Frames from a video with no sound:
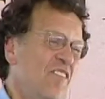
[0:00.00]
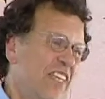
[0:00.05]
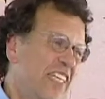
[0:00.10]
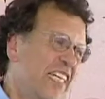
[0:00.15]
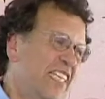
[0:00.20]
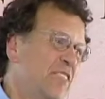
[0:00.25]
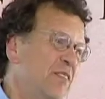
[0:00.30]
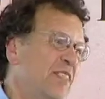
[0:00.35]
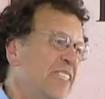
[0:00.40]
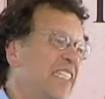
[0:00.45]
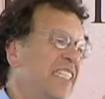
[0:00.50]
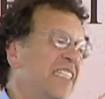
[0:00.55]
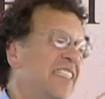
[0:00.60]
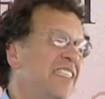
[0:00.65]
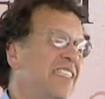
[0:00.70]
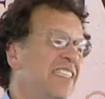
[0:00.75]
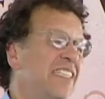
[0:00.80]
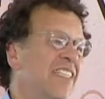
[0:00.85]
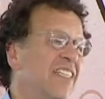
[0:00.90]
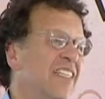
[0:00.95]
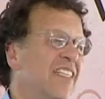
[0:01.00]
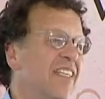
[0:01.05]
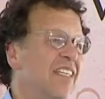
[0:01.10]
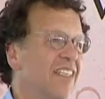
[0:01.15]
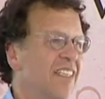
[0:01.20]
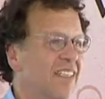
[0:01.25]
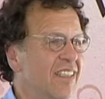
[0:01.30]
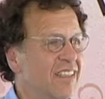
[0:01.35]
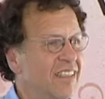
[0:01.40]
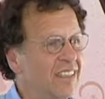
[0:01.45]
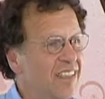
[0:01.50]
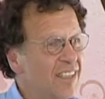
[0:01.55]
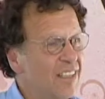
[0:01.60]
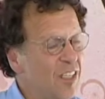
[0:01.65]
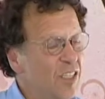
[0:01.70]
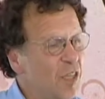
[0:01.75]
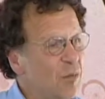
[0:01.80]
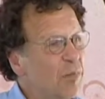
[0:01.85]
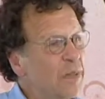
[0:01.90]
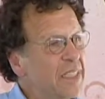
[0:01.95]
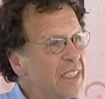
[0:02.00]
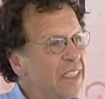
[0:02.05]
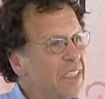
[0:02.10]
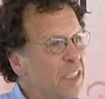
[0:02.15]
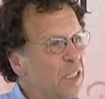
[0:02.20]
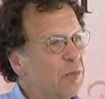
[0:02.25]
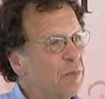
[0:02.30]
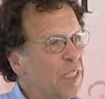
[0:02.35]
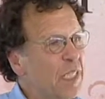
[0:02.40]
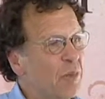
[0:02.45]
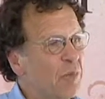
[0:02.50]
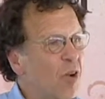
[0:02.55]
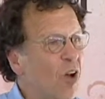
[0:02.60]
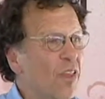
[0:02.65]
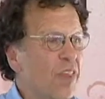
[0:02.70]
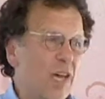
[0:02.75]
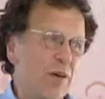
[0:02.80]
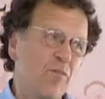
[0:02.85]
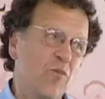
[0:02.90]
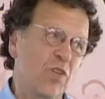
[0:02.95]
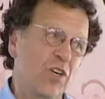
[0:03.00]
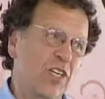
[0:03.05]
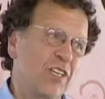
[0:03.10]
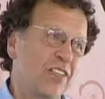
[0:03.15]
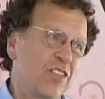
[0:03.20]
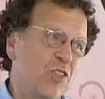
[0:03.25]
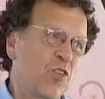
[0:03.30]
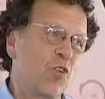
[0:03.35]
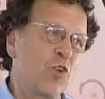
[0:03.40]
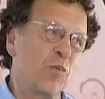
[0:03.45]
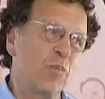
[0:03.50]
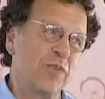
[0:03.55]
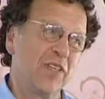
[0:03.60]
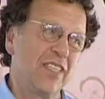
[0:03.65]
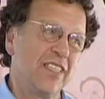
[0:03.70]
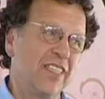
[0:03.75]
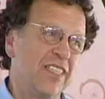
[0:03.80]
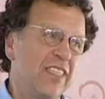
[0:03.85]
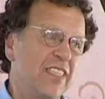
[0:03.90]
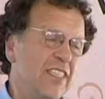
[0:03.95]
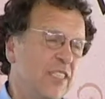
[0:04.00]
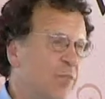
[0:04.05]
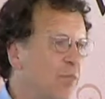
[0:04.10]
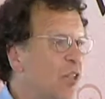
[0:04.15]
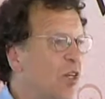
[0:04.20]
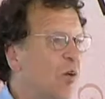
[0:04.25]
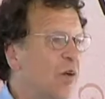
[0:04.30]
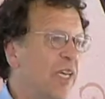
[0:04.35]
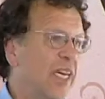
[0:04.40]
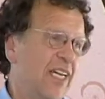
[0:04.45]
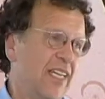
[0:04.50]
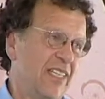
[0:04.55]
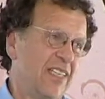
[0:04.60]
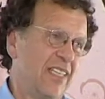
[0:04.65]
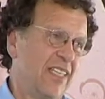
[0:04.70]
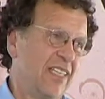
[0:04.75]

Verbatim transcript: because because the, uh, the business has become all that more corporate and distant. But go ahead. Oh,